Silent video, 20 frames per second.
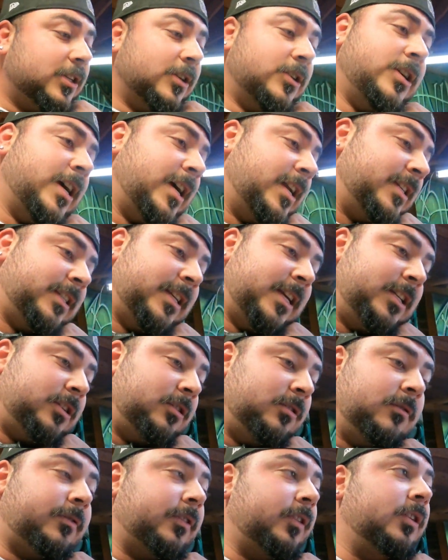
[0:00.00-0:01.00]
so you got to stay
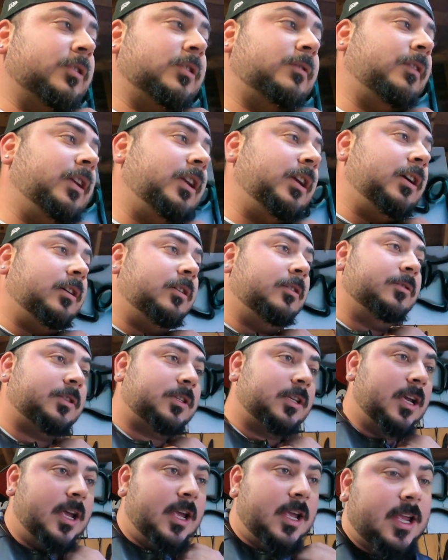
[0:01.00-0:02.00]
tuned for those
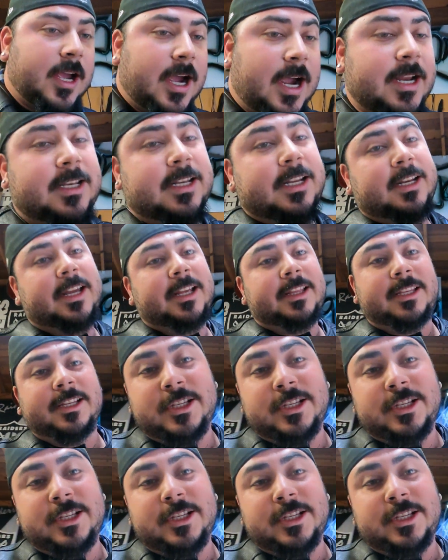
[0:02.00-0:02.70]
videos. I did get